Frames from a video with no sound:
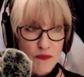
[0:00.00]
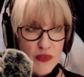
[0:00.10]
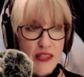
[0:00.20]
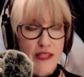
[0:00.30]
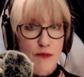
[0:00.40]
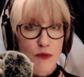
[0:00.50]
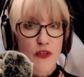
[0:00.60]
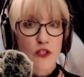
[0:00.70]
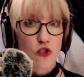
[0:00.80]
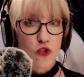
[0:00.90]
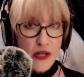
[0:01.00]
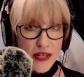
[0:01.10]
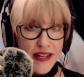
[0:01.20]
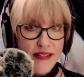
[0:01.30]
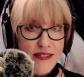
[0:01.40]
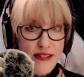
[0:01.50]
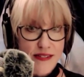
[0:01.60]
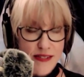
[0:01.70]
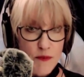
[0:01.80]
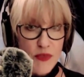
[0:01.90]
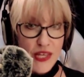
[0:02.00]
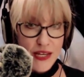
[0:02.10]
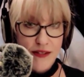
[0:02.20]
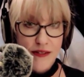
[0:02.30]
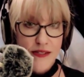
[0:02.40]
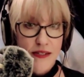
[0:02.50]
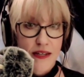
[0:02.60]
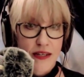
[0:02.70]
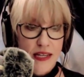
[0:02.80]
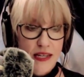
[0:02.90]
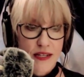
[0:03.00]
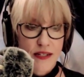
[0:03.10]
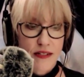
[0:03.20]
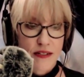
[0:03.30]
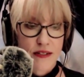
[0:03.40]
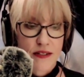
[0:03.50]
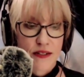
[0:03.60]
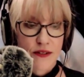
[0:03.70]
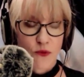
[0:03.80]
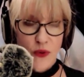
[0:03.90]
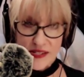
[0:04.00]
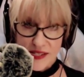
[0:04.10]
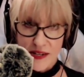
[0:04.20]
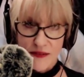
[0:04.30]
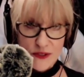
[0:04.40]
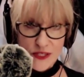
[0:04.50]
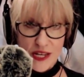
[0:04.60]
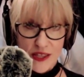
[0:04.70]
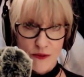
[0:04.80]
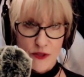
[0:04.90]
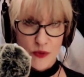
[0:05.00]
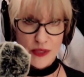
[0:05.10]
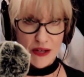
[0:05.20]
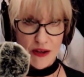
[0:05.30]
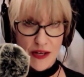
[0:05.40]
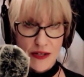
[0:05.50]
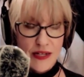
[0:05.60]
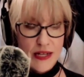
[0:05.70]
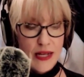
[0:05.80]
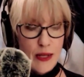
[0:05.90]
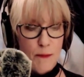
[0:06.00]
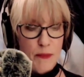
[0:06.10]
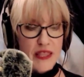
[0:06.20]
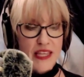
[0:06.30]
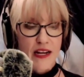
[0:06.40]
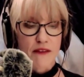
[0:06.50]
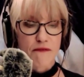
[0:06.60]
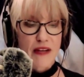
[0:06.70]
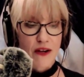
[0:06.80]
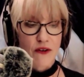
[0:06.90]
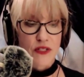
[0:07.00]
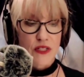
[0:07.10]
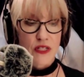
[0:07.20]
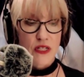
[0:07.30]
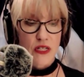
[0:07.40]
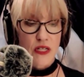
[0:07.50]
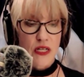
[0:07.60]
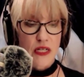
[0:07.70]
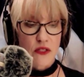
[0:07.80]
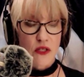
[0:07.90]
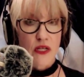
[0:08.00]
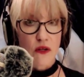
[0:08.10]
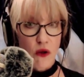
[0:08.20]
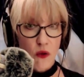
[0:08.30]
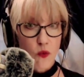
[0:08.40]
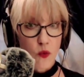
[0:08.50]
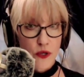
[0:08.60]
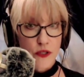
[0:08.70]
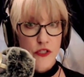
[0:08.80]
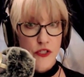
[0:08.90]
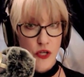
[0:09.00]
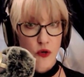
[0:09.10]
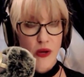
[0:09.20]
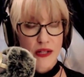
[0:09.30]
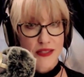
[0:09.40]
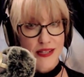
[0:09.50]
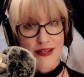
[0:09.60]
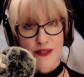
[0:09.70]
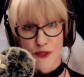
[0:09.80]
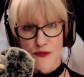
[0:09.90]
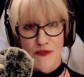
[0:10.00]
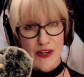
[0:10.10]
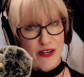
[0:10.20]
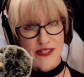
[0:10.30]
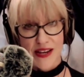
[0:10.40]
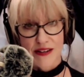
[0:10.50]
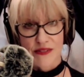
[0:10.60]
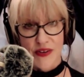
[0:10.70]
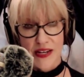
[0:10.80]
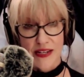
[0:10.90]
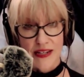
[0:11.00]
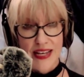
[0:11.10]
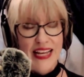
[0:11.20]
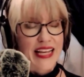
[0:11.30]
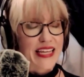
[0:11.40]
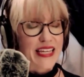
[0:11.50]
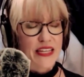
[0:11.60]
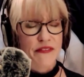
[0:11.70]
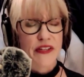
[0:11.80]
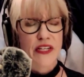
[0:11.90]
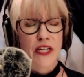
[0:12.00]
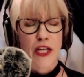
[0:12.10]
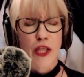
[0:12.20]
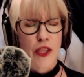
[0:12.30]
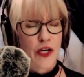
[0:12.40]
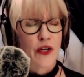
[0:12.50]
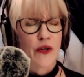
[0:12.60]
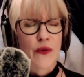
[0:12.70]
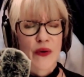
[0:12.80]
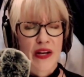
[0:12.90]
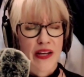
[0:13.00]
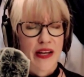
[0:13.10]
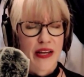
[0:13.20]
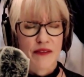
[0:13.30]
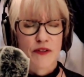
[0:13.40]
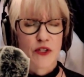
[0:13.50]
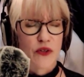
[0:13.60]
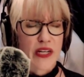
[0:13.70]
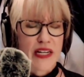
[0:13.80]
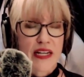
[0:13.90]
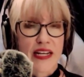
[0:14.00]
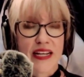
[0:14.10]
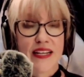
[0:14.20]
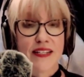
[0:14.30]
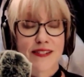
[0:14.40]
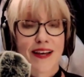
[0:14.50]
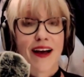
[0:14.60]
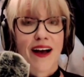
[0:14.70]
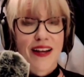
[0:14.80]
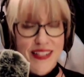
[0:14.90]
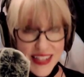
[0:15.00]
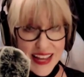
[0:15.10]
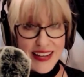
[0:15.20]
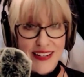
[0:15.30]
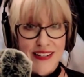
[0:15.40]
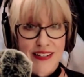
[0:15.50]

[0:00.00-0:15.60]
this movie truncates some things in ways that at first I thought was really odd. But then I found it all worked so well at the end. It was very satisfying. Even though Eva Green is, again,